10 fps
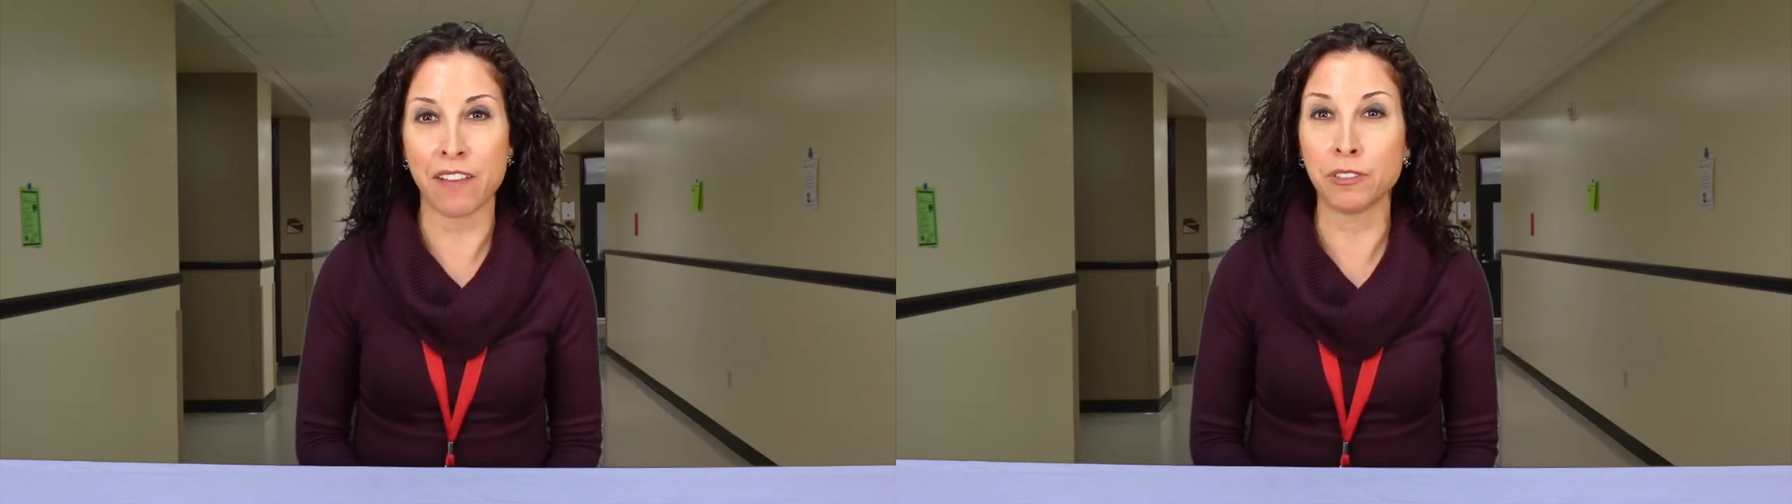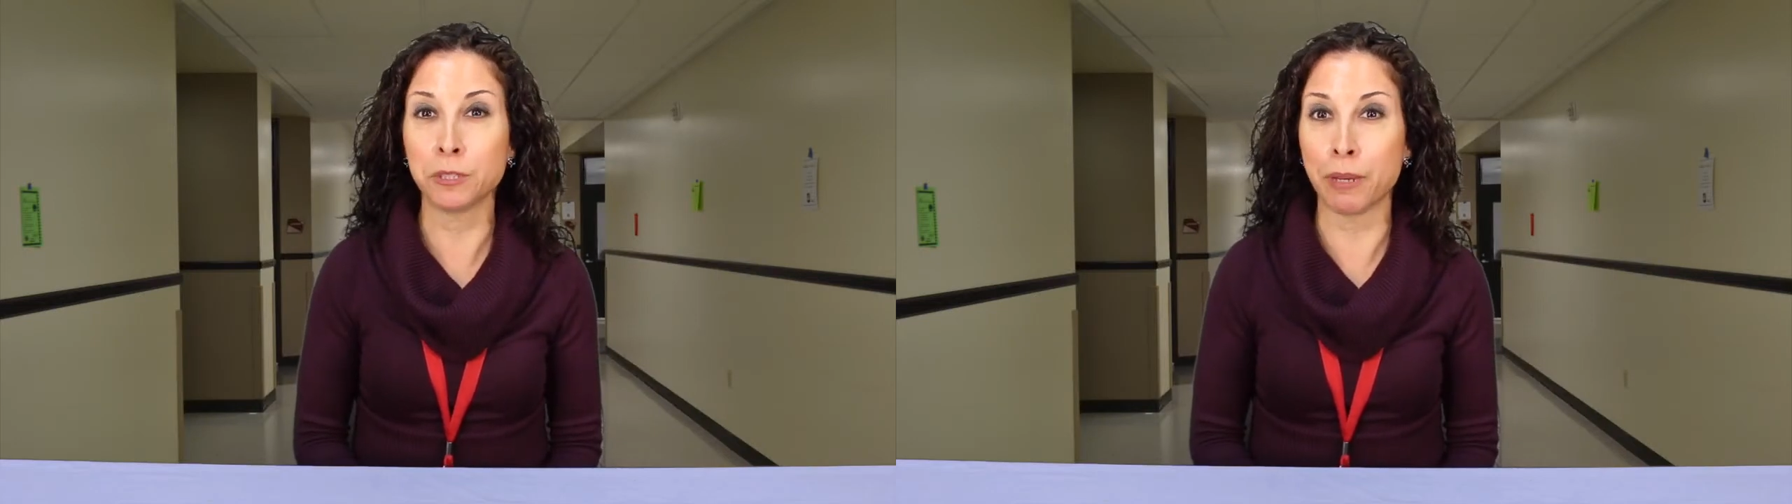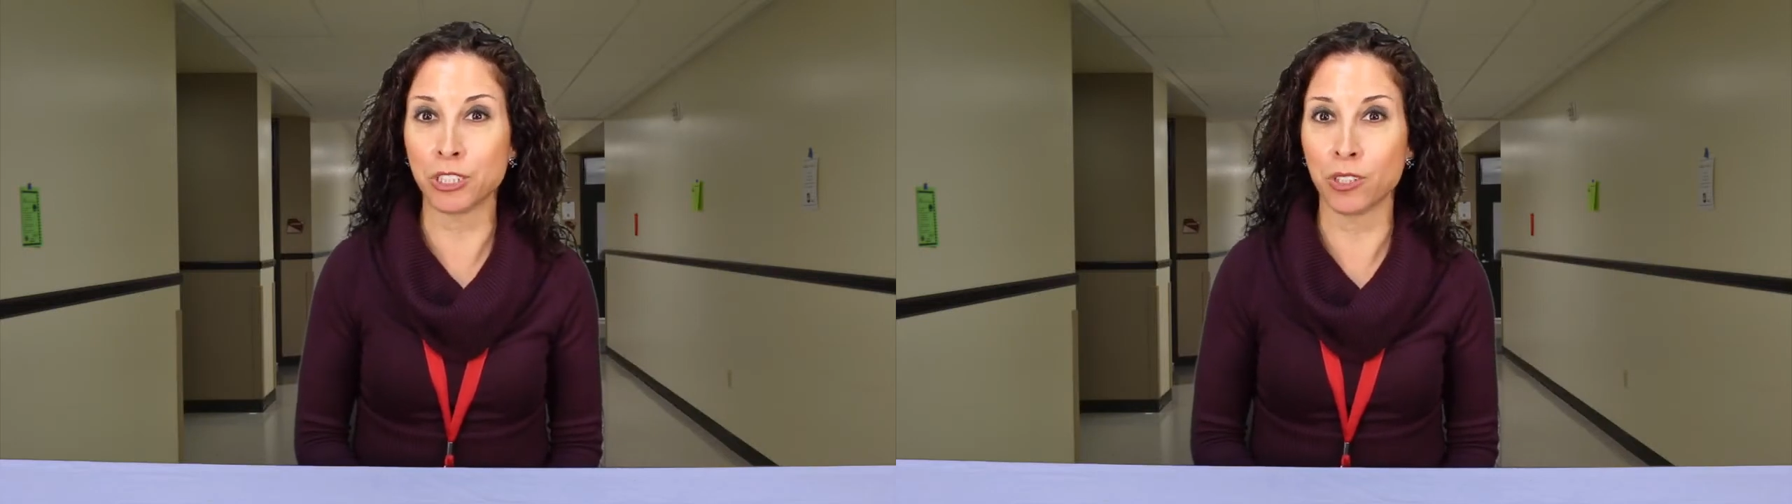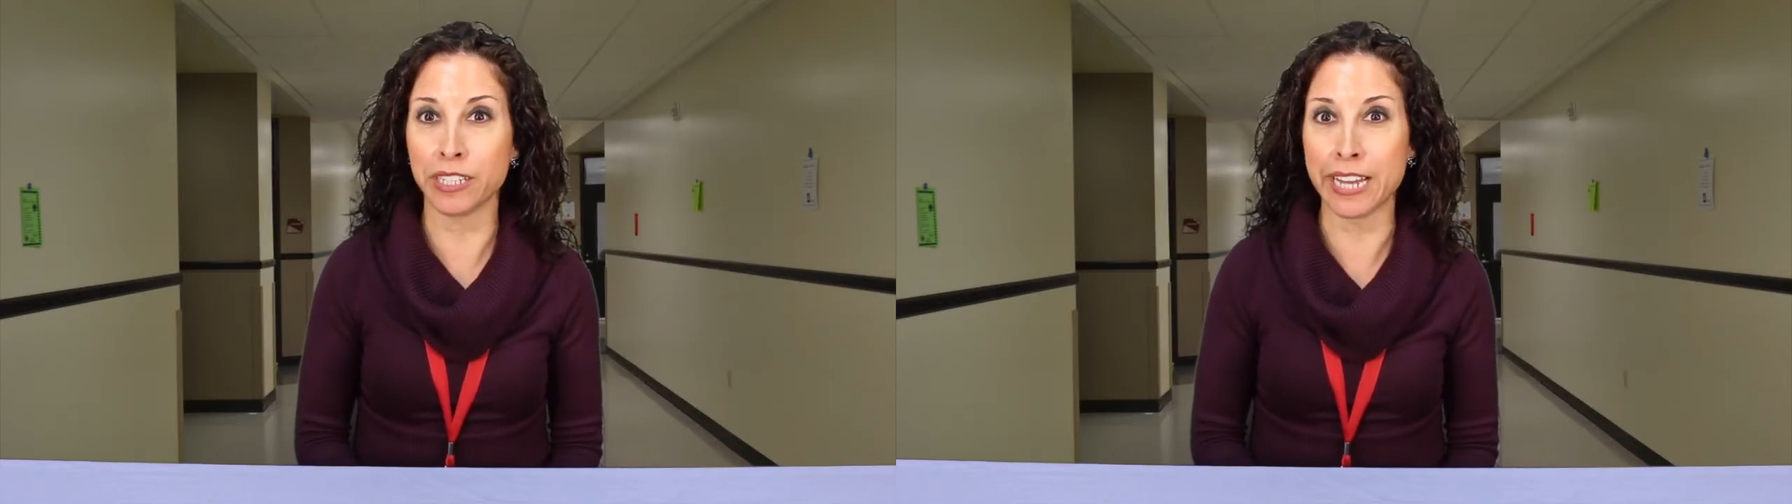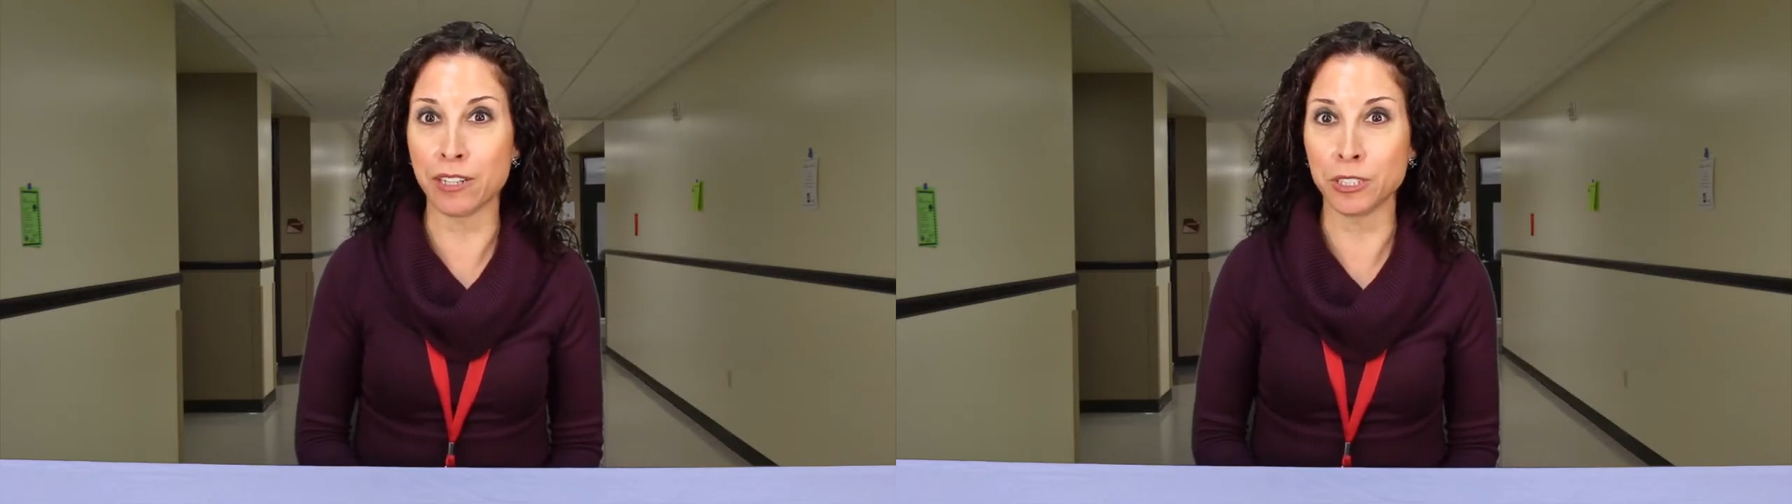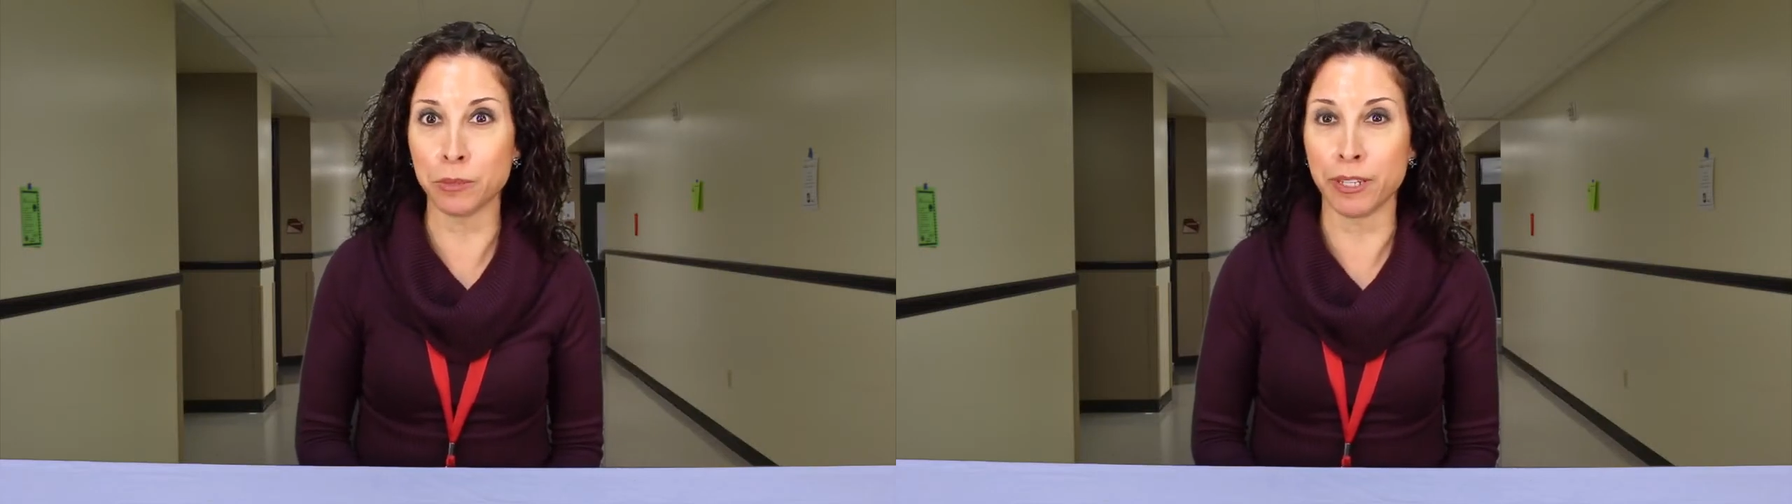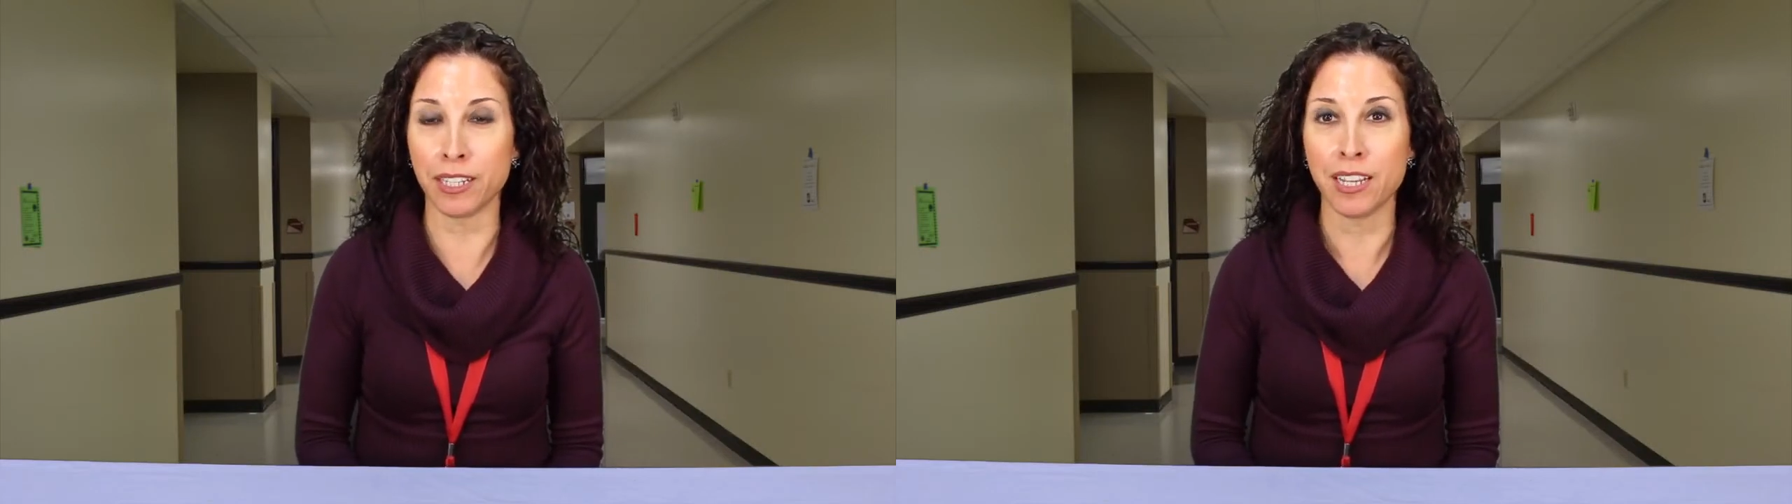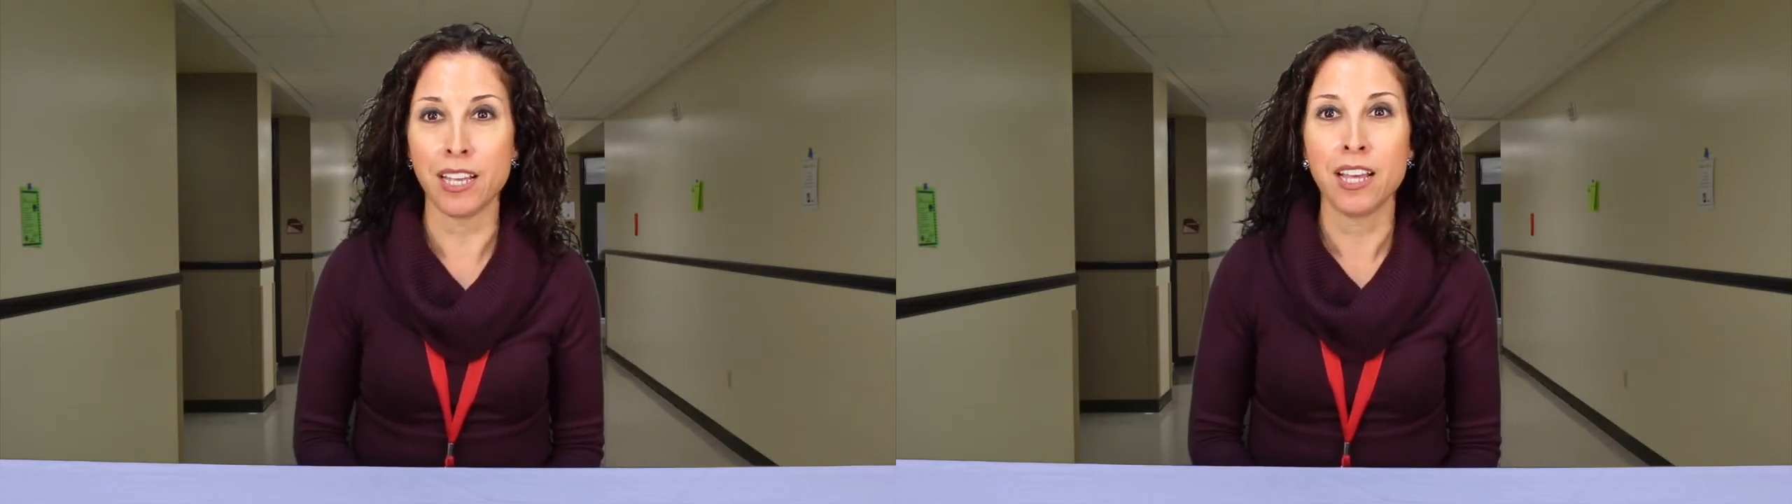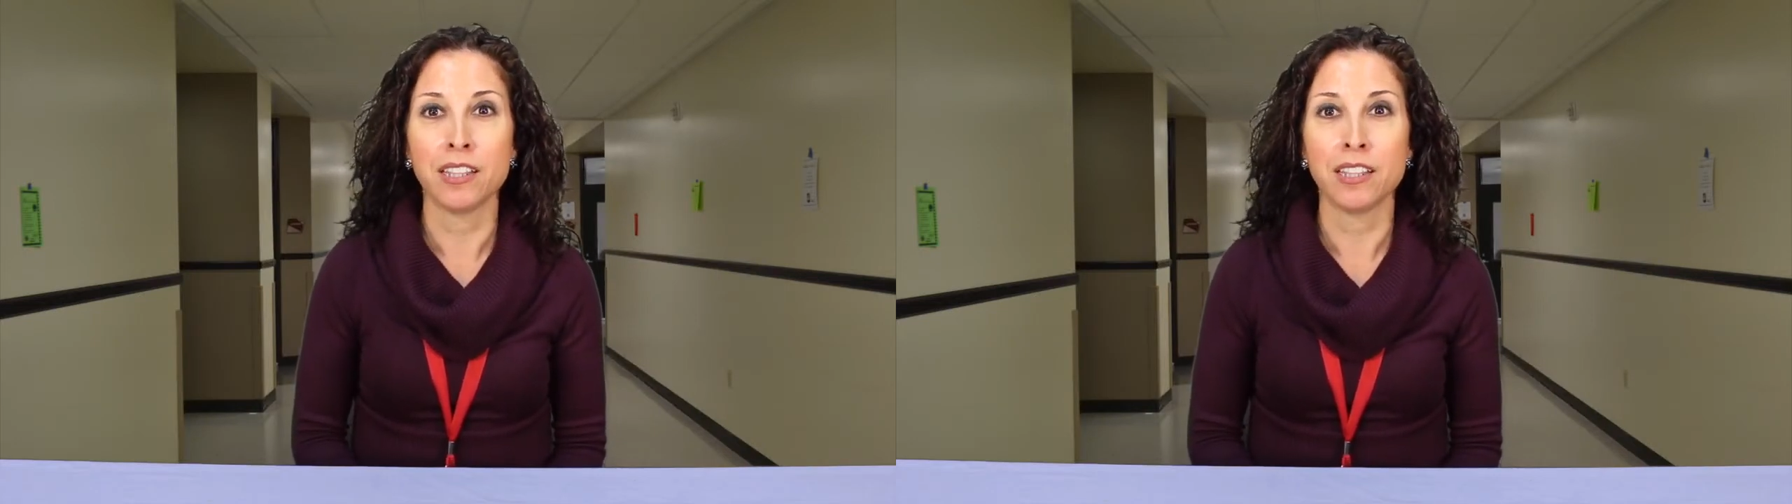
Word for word: have a special announcement.